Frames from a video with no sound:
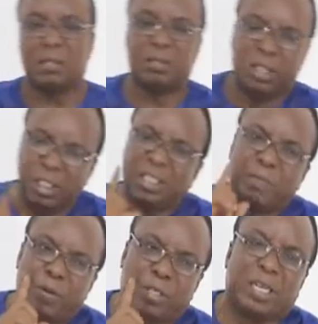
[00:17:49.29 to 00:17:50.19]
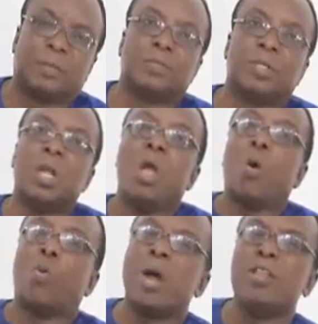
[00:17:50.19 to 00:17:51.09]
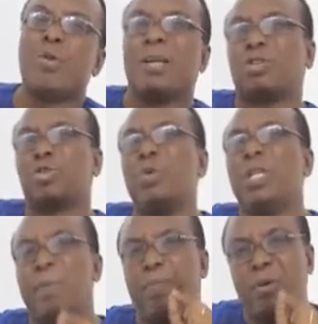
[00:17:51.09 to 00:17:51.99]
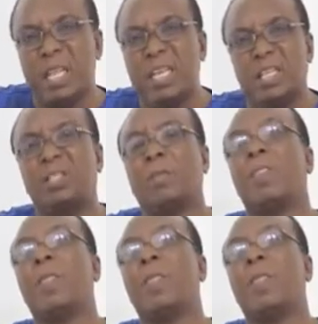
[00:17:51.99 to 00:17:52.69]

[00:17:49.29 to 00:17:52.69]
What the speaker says: This is important. When you are suing the police,